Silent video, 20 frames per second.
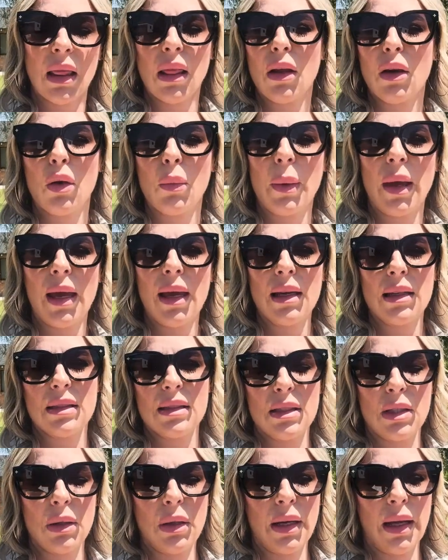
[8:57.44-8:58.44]
a little bit, and
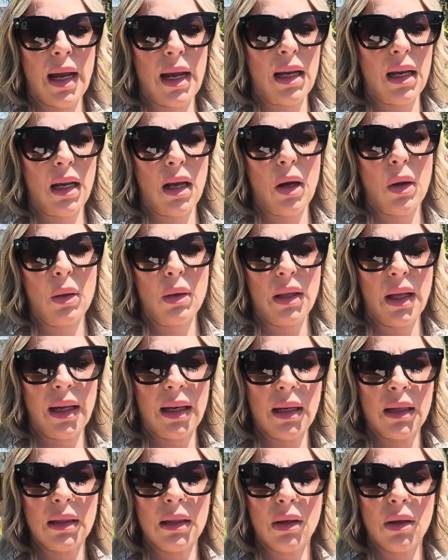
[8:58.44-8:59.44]
so they kind of go
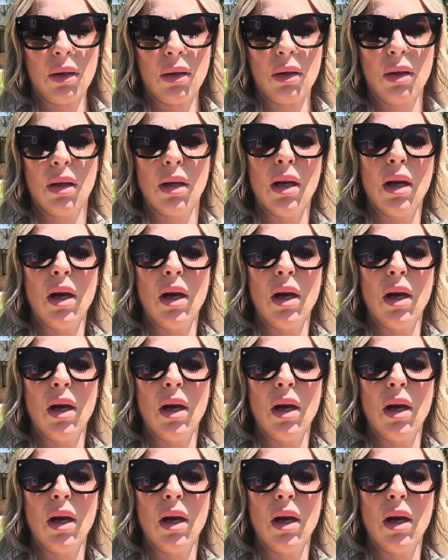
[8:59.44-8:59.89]
like a little